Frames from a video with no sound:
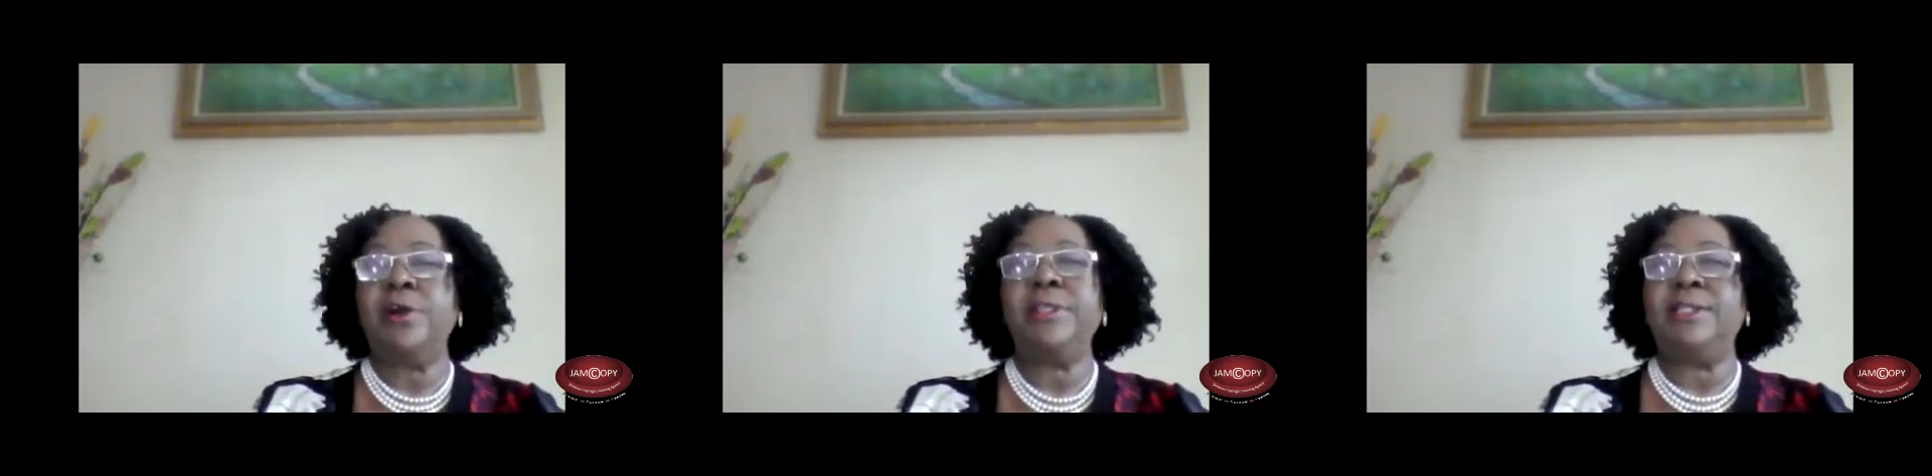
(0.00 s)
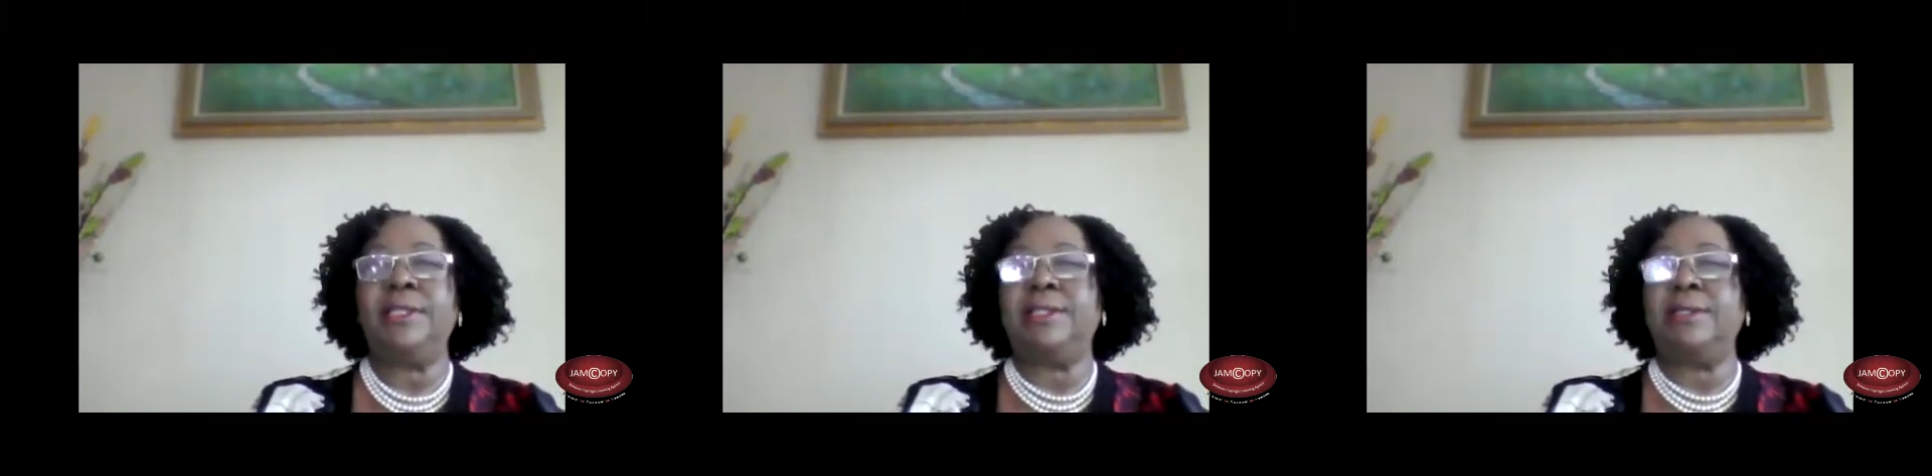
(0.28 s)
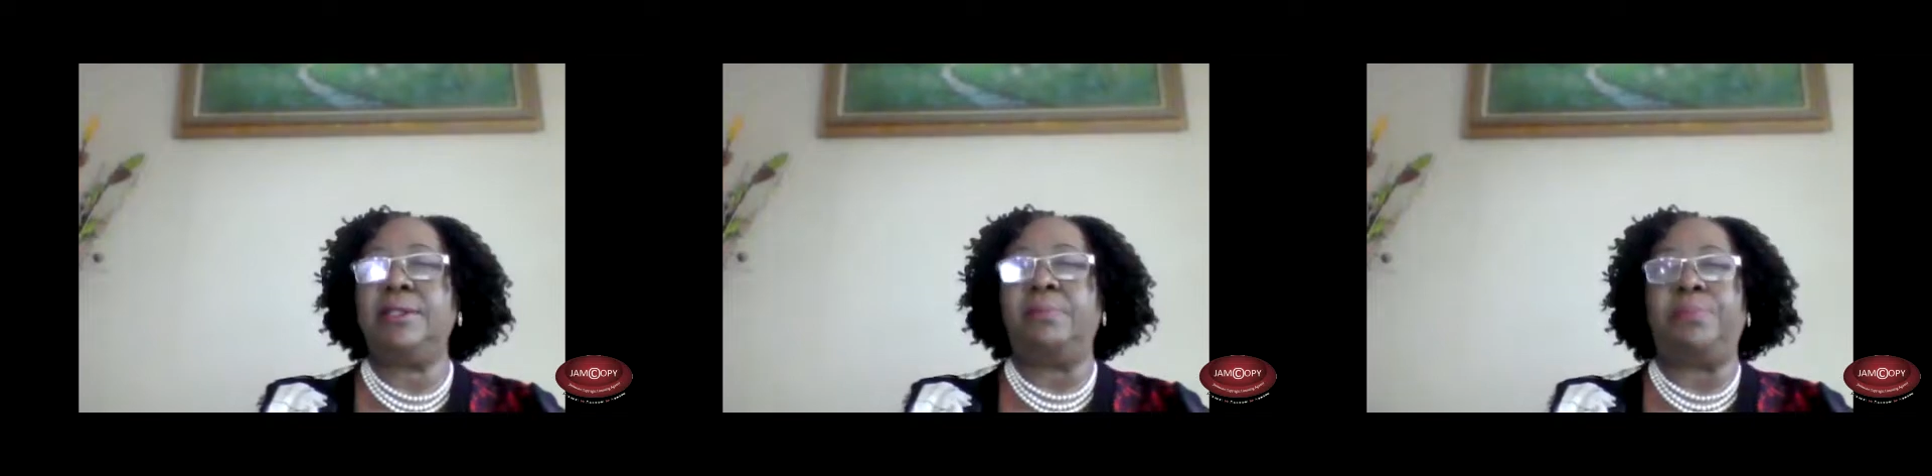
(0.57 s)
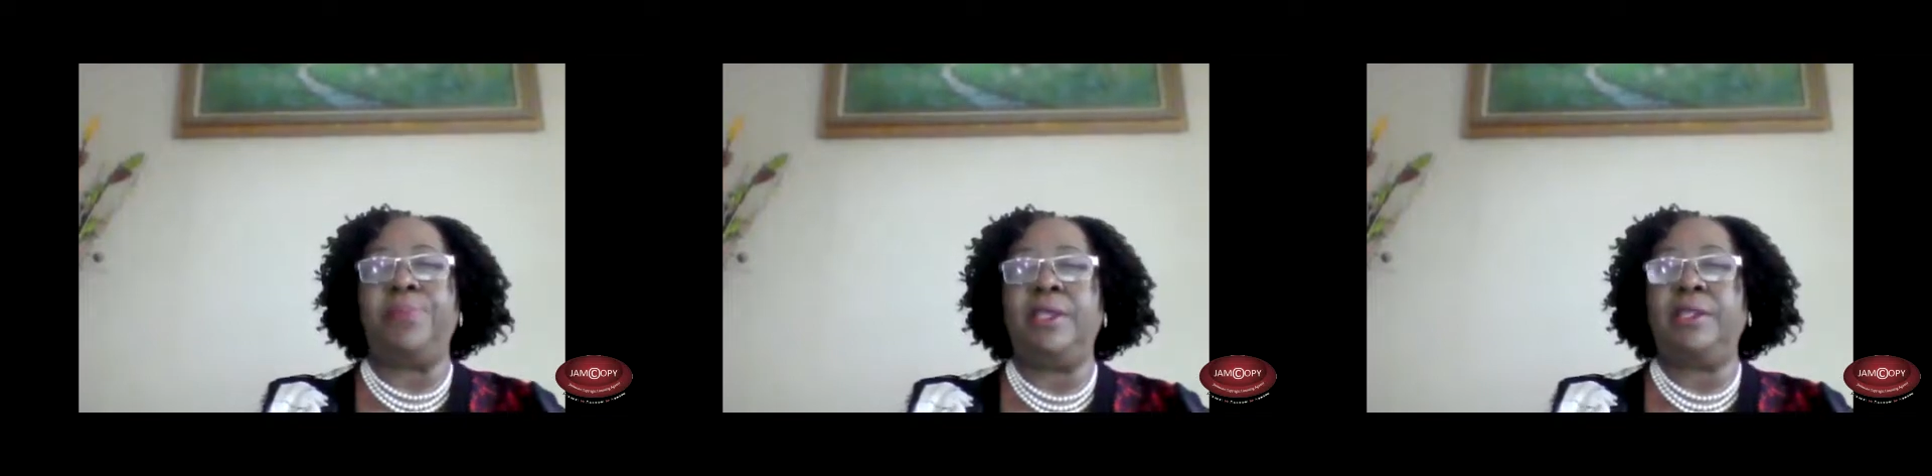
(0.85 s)

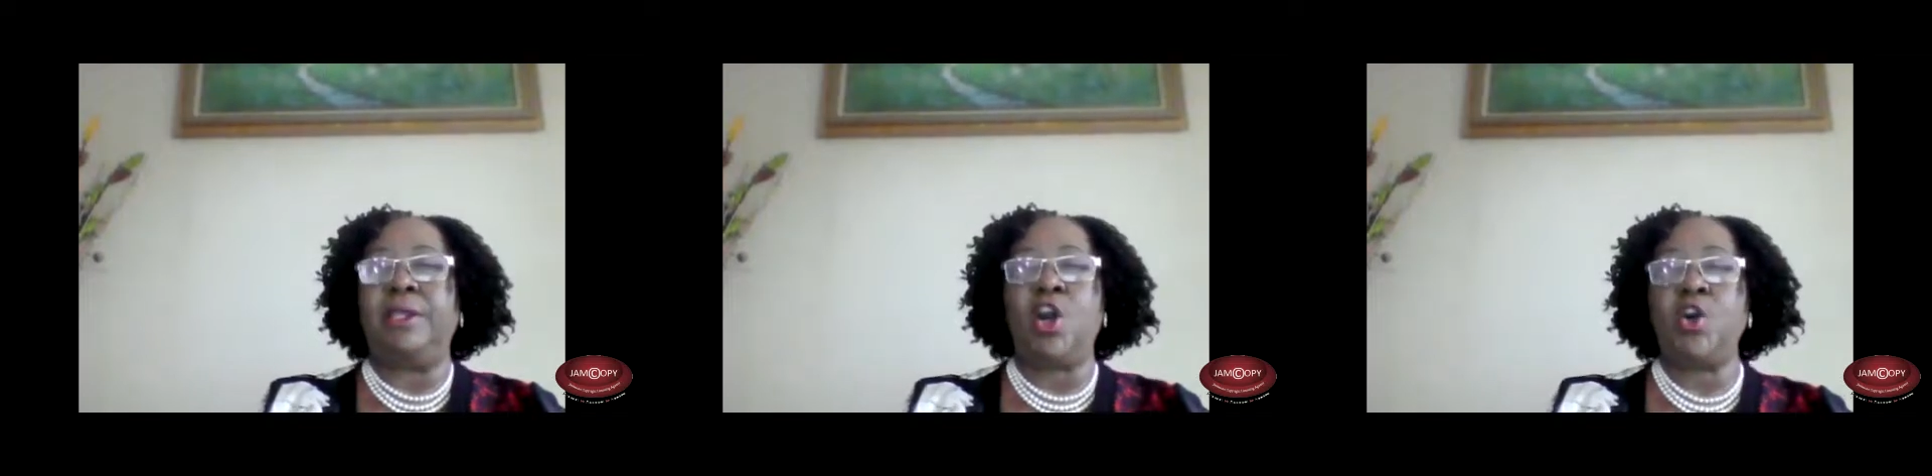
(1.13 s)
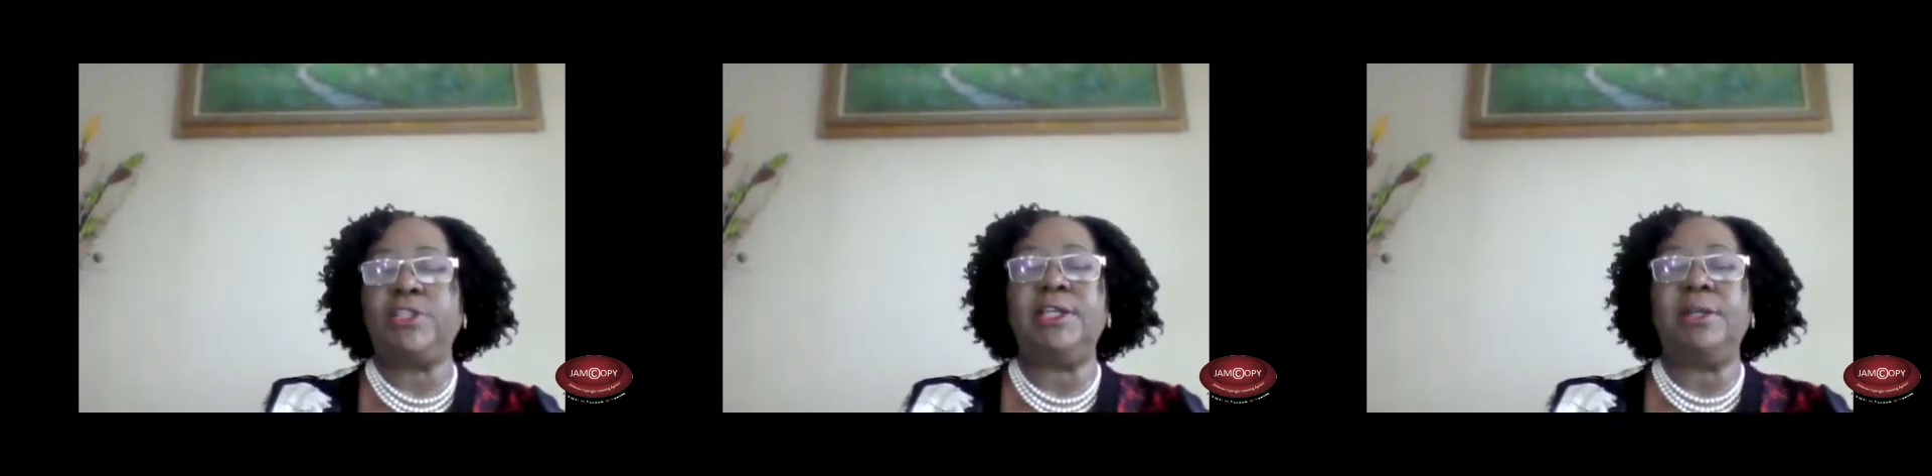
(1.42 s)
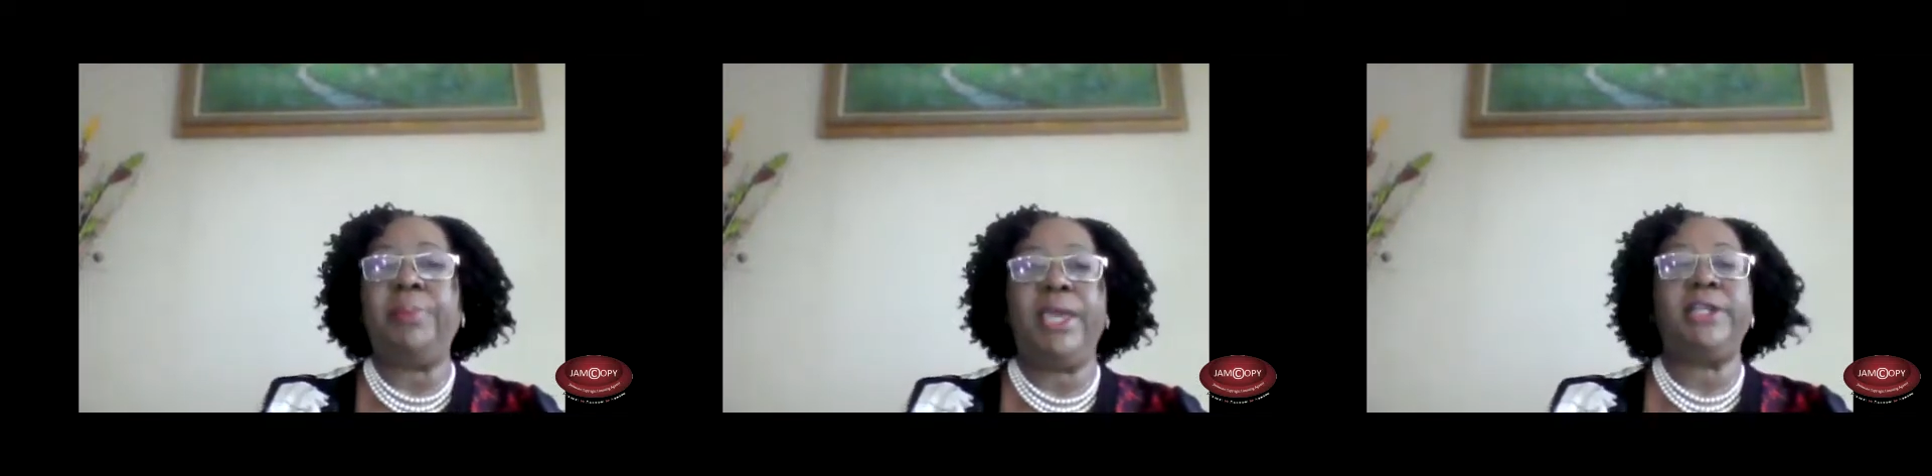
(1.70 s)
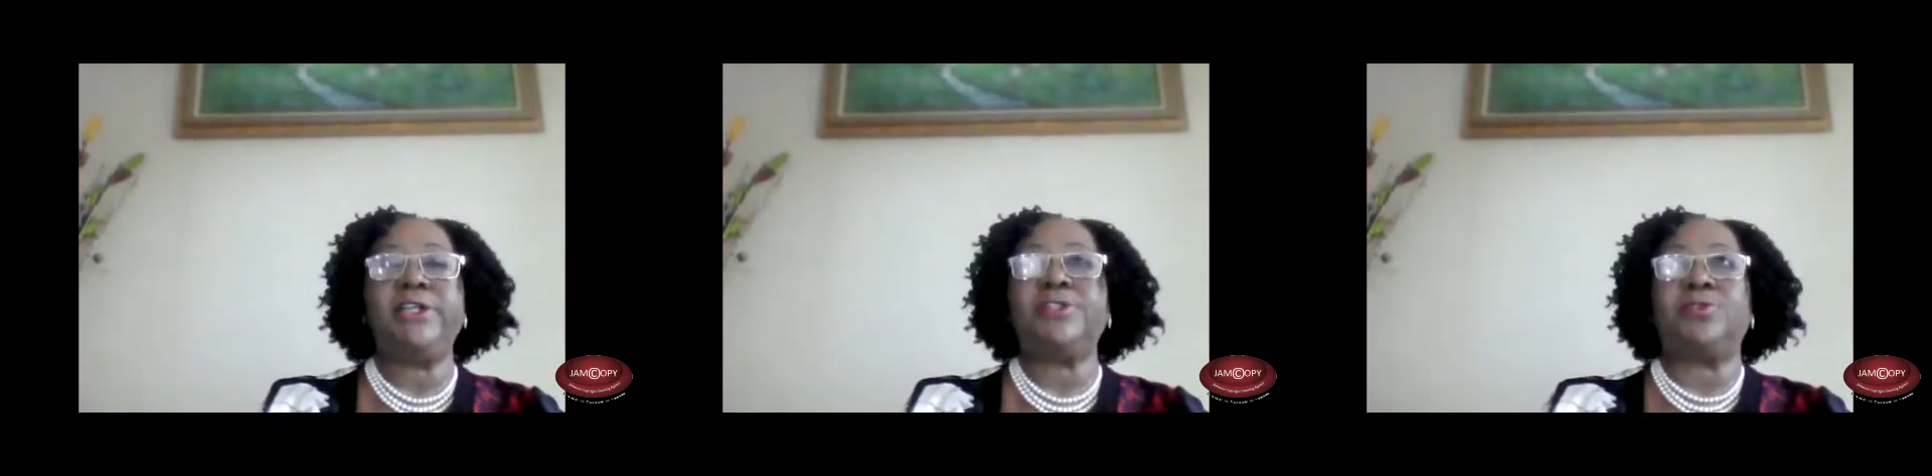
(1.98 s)
the hurt and the
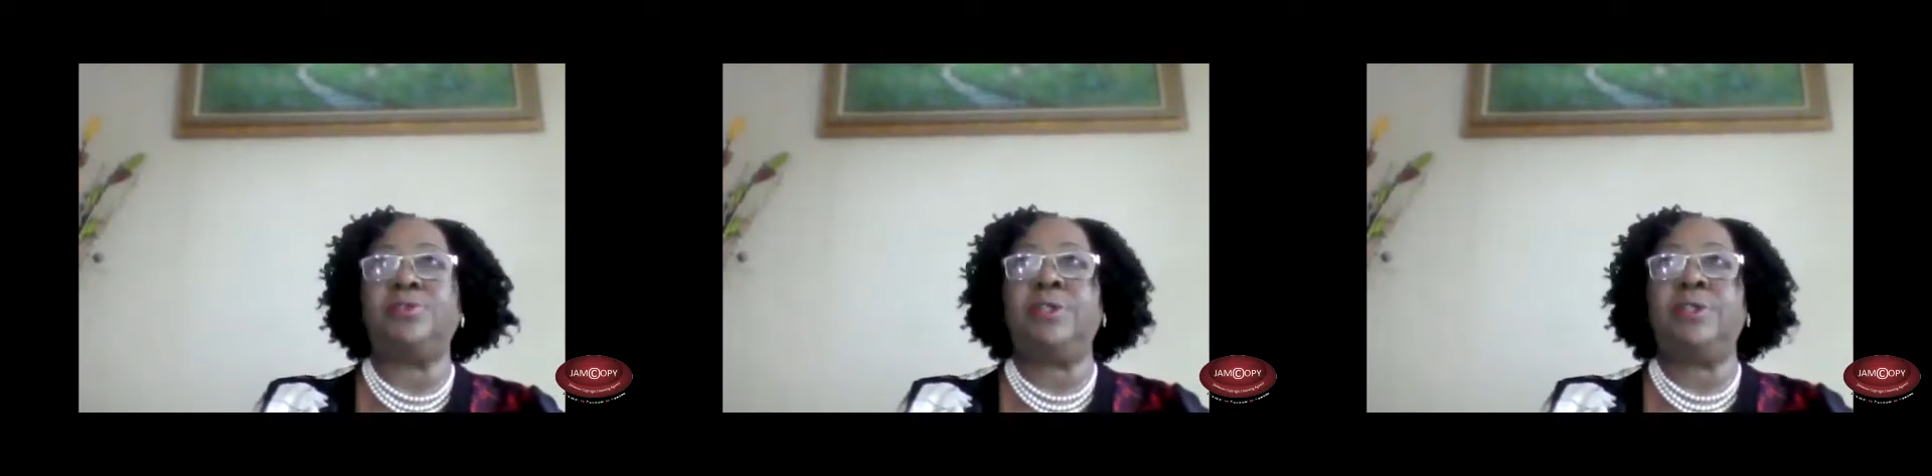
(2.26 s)
pain just